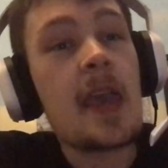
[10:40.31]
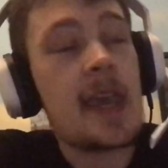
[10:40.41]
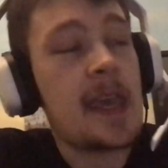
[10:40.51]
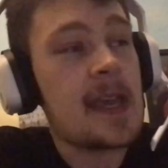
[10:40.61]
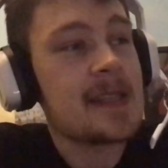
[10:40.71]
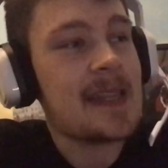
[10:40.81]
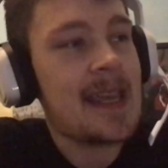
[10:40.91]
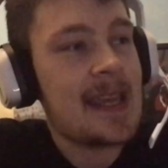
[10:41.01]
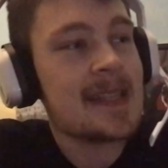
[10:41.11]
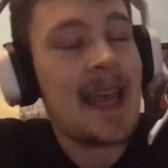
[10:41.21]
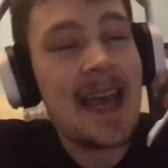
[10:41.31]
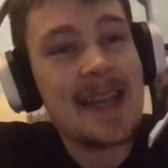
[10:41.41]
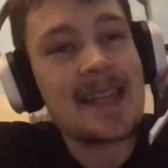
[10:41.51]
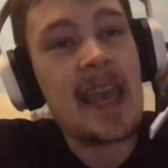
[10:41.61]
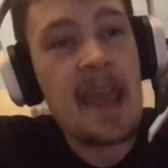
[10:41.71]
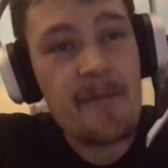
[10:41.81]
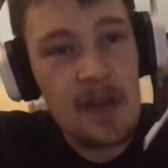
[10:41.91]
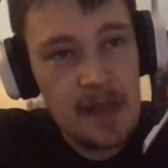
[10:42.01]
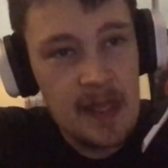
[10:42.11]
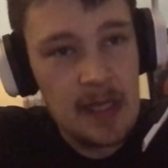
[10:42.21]
It has had
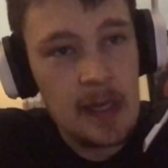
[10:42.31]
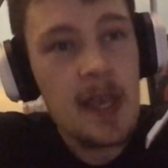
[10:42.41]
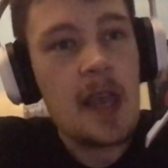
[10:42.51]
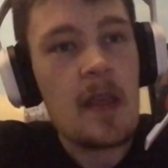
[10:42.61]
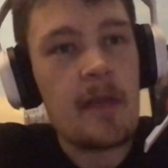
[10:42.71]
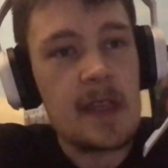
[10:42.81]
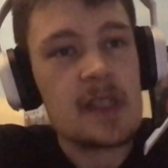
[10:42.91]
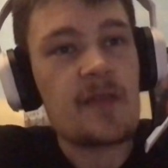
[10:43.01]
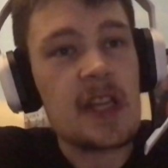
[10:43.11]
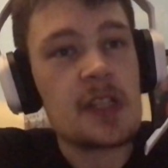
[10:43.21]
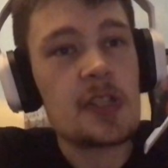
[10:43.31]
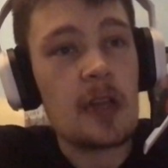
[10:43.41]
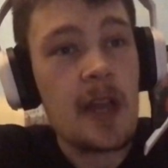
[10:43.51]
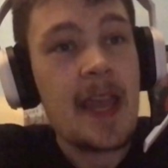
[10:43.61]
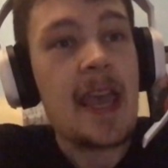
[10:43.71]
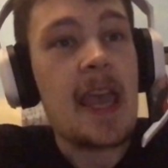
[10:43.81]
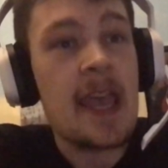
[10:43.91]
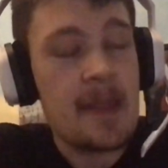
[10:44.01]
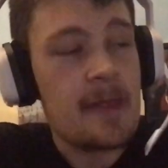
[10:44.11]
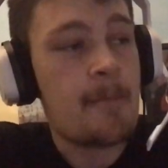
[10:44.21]
everything, this fixture,
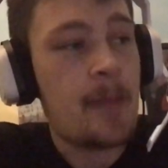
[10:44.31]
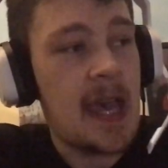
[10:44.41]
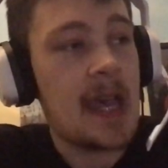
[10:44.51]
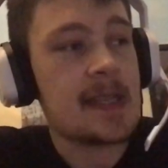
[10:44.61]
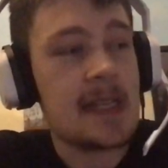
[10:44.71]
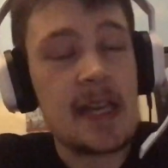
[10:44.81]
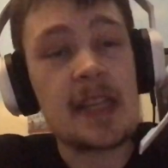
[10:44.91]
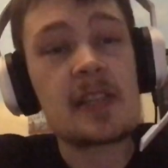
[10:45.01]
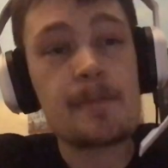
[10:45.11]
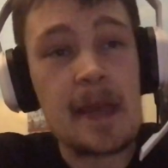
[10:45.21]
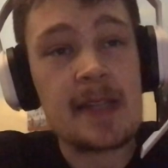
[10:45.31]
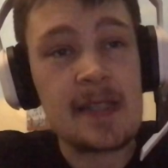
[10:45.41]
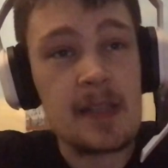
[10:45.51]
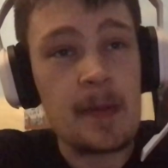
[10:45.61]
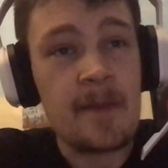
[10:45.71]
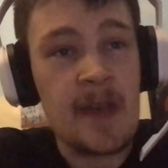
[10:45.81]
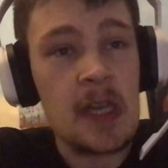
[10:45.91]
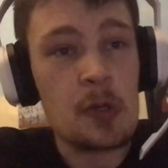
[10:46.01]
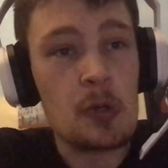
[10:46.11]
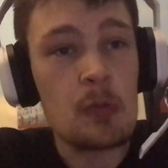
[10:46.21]
in the past, and I expect it to be a
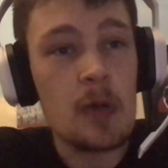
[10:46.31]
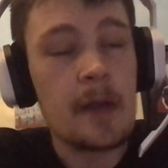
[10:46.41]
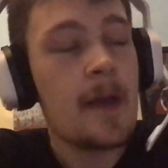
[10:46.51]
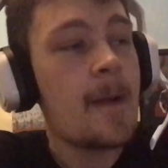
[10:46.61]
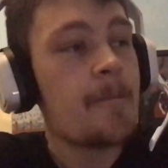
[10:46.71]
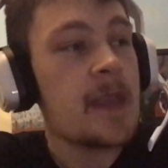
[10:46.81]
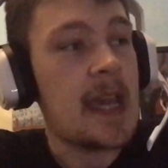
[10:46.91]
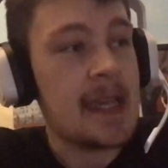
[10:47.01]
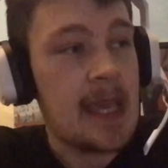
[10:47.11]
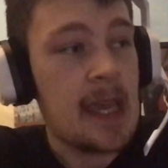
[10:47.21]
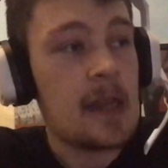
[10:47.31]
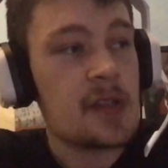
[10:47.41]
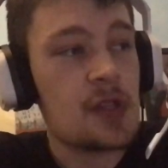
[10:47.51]
very good one again.